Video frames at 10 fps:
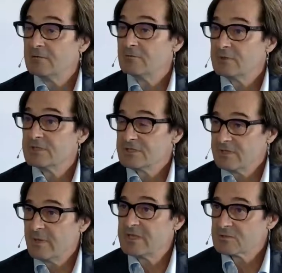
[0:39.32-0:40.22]
which is the
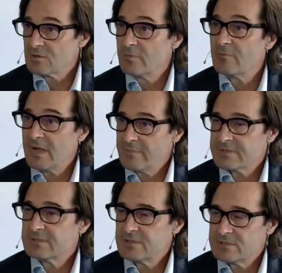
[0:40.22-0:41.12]
main scope of my
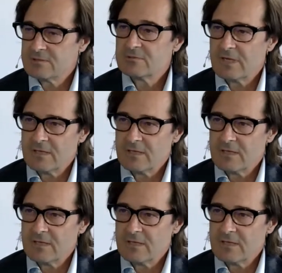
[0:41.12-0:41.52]
presentation today.